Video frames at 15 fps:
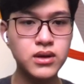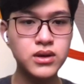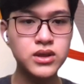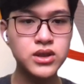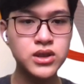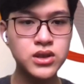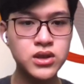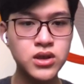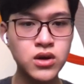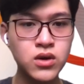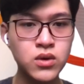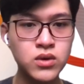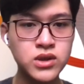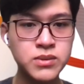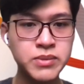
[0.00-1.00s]

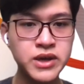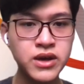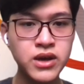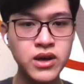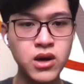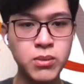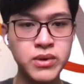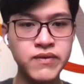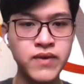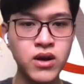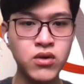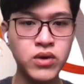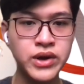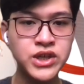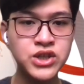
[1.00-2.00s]
So speaking of
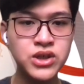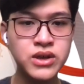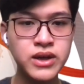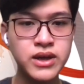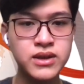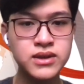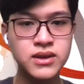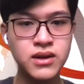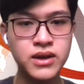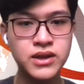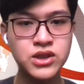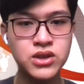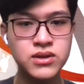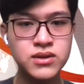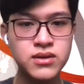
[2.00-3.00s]
evaluation and selection